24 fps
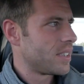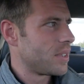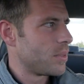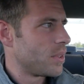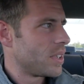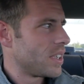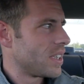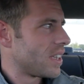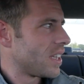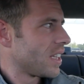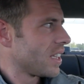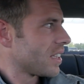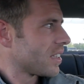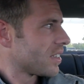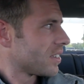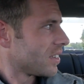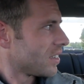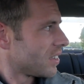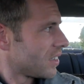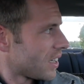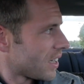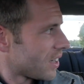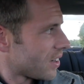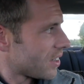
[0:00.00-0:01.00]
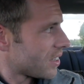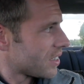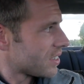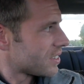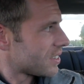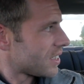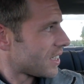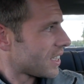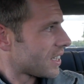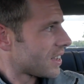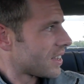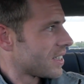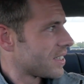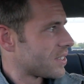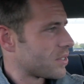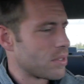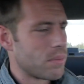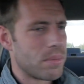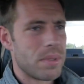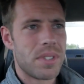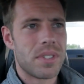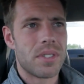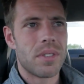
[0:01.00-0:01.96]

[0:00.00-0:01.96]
You wouldn't think little areas like this would be